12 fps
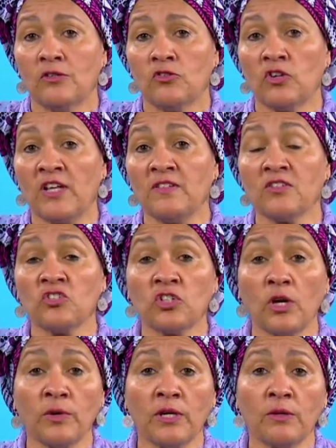Trends are
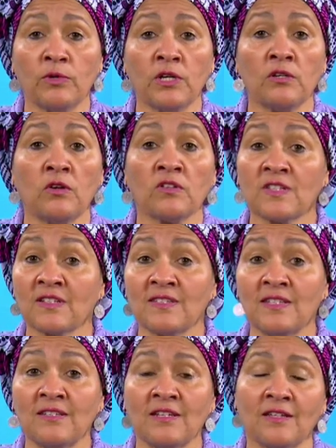showing we are not
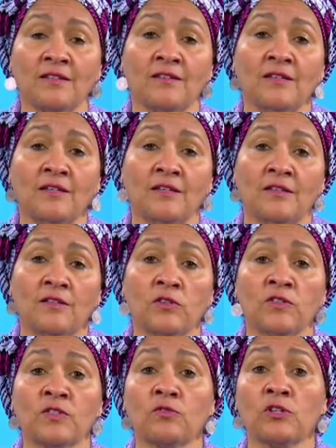succeeding.
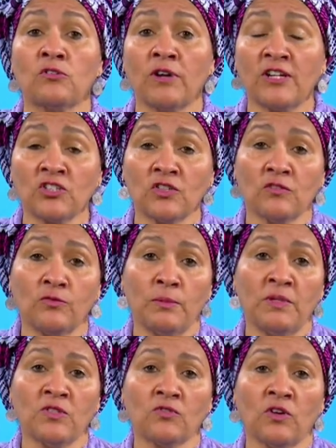There is a regression of
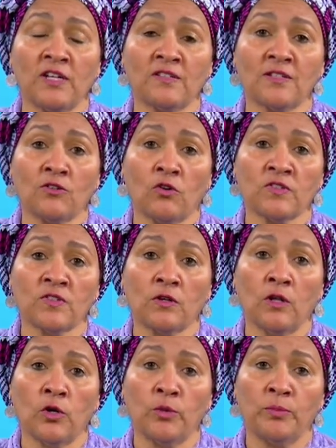women's rights across the
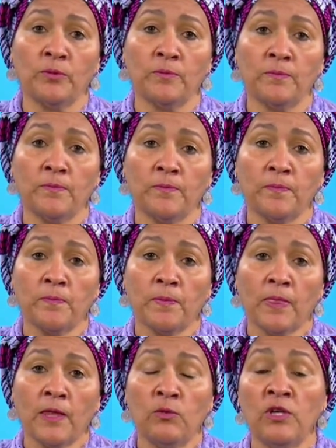globe.
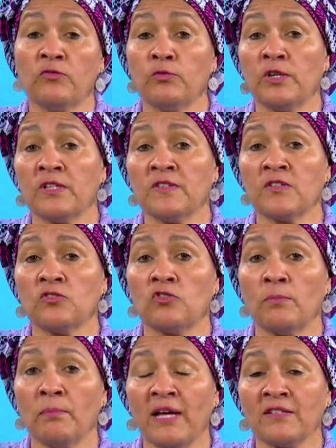We have witnessed a
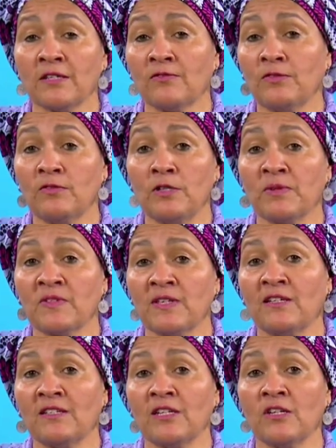dramatic
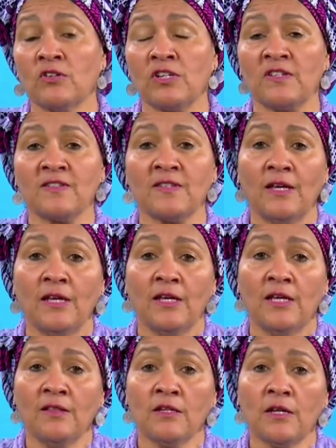50% increase
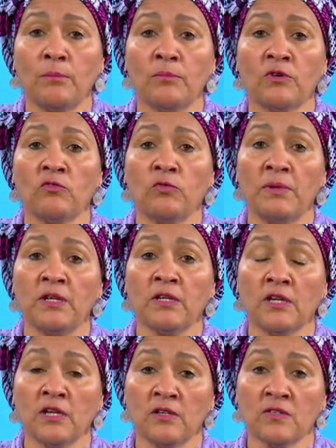in the number of women
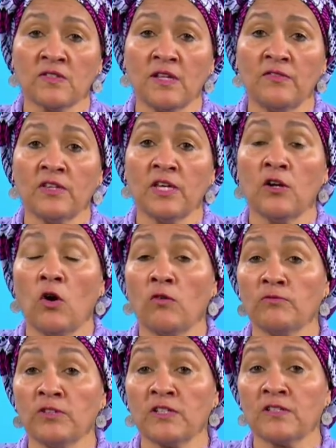and girls living in
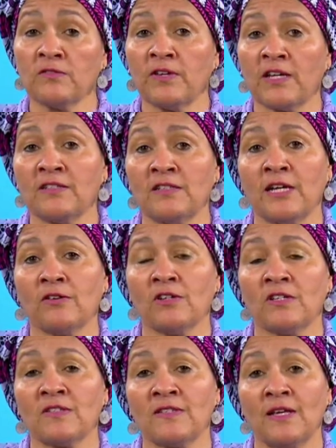conflict-affected
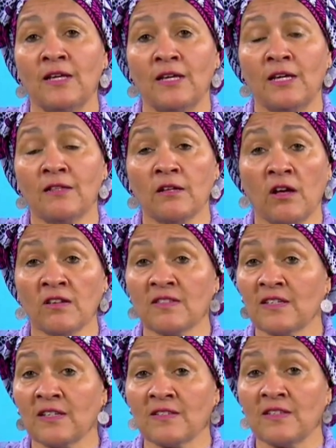areas in the
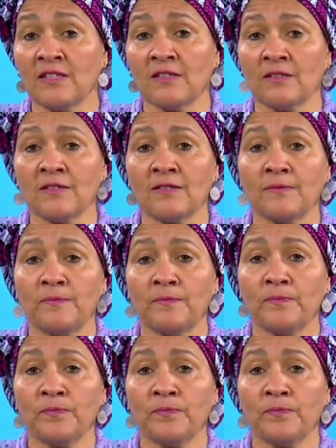last 6 years.